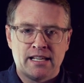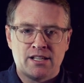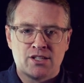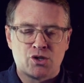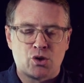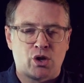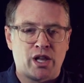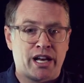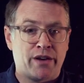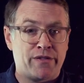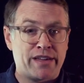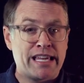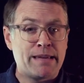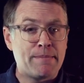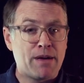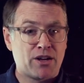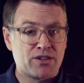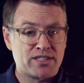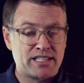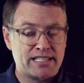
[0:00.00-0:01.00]
So a lot of
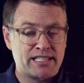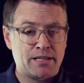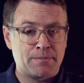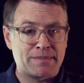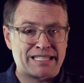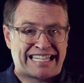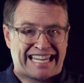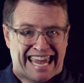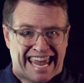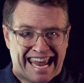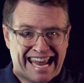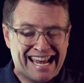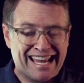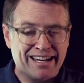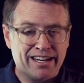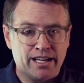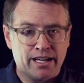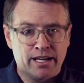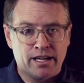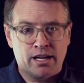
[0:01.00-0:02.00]
email systems
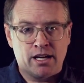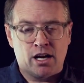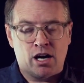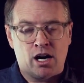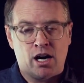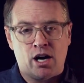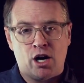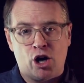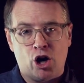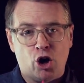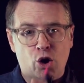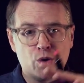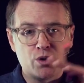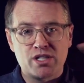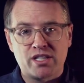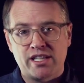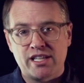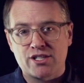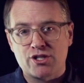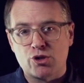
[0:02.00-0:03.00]
can
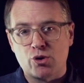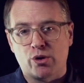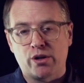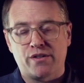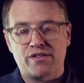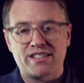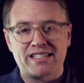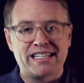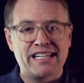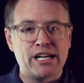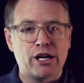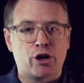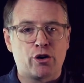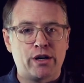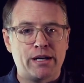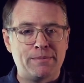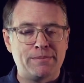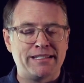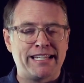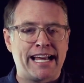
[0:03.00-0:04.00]
host this sort of
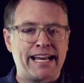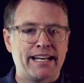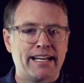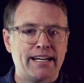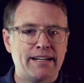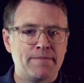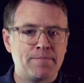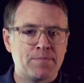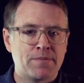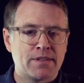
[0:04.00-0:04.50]
CRM data